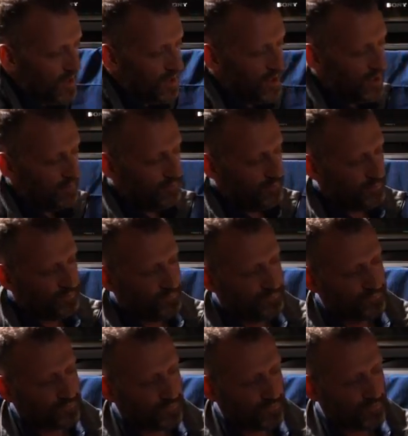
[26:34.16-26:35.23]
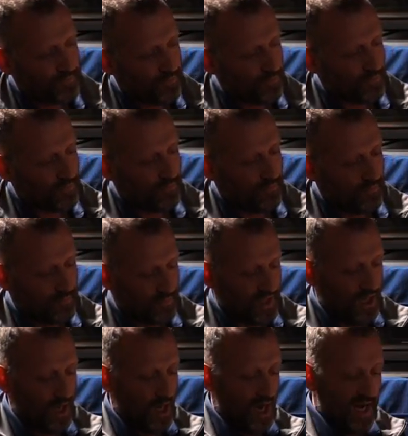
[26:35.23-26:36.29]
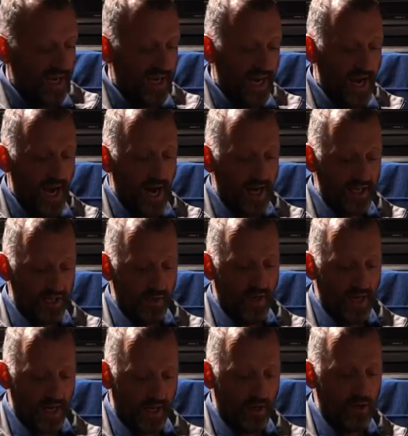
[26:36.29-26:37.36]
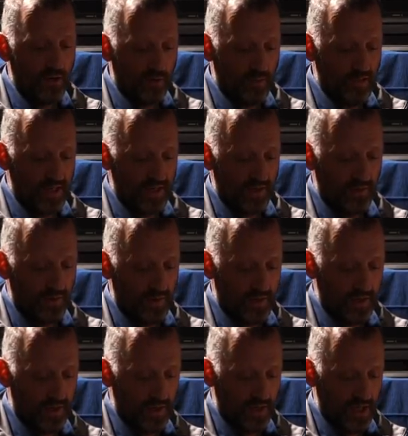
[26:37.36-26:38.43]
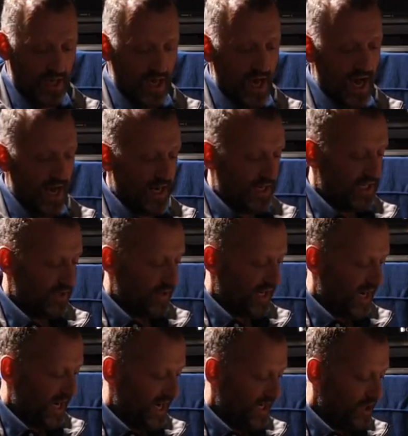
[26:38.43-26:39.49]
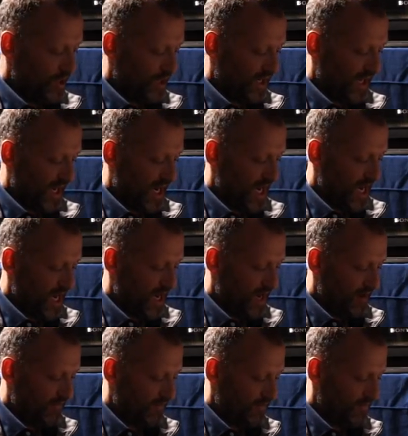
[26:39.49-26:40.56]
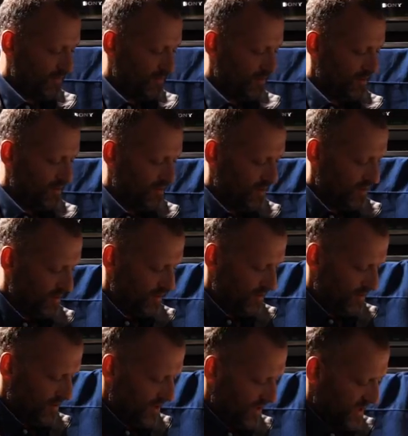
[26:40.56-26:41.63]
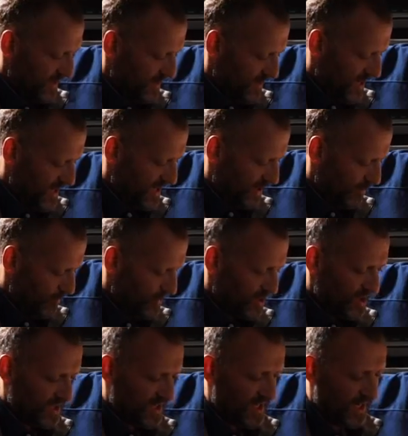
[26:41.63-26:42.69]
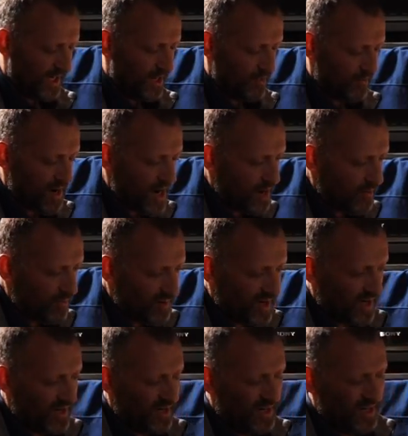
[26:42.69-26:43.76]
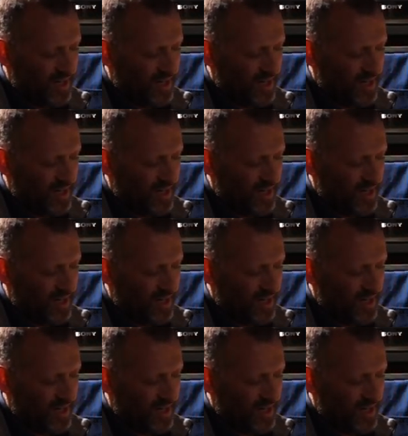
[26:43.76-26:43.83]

Um, so is that a hog bristle? Or? Yeah, I do like hog bristles, and I do occasionally have synthetic brushes kicking around, but